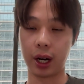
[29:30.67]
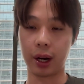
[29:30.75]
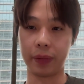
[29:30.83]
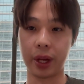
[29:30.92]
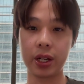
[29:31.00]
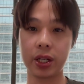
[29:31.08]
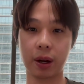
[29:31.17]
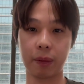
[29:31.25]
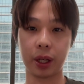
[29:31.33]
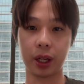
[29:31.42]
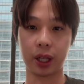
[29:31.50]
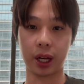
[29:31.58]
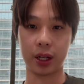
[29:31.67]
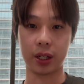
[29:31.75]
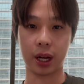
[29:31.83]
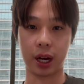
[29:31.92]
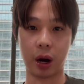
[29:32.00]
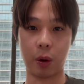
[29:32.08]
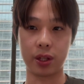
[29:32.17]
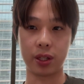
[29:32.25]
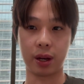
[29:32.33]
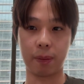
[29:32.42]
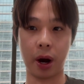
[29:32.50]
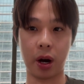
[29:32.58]
that is something that is, I would
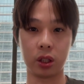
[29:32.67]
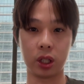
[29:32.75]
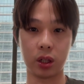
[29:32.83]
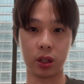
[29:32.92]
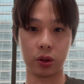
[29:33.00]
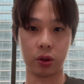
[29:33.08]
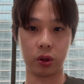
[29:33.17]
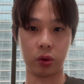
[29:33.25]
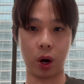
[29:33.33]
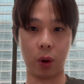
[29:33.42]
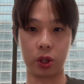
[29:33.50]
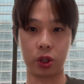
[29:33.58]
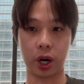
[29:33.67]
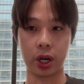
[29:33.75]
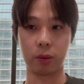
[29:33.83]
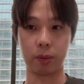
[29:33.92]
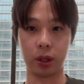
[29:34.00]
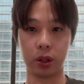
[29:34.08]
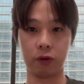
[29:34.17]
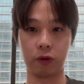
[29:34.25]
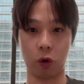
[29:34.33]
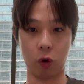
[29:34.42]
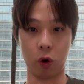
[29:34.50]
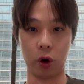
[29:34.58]
say, parallel to what we're trying to build
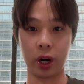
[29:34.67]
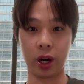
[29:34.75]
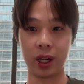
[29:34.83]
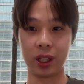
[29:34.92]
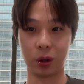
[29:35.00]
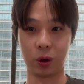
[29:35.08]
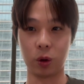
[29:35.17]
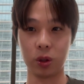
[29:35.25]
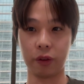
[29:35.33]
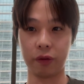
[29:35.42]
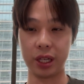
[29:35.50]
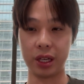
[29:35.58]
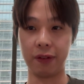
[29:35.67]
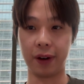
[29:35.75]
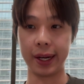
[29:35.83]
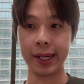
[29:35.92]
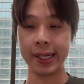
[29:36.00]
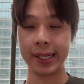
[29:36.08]
for the whole of DeFi.